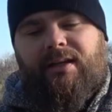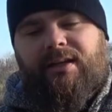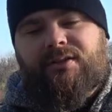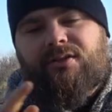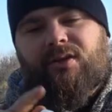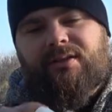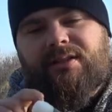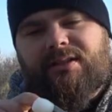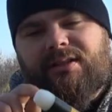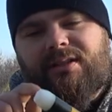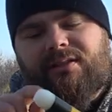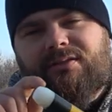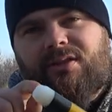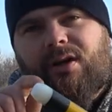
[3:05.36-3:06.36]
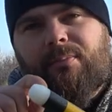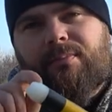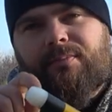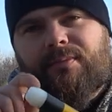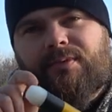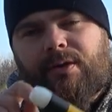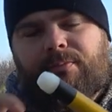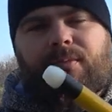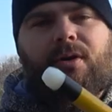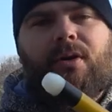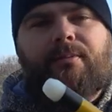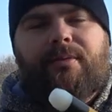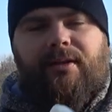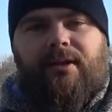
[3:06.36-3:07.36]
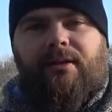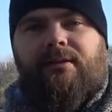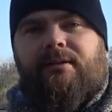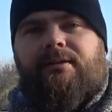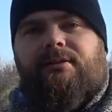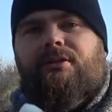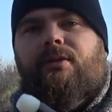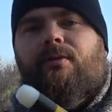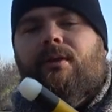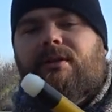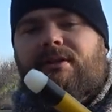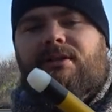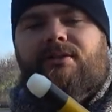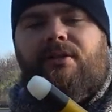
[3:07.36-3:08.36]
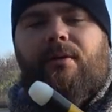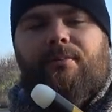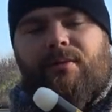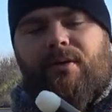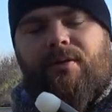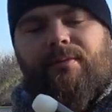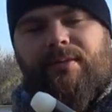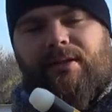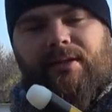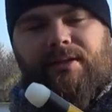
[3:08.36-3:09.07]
It's got this little top knob thing. So what the top knob thing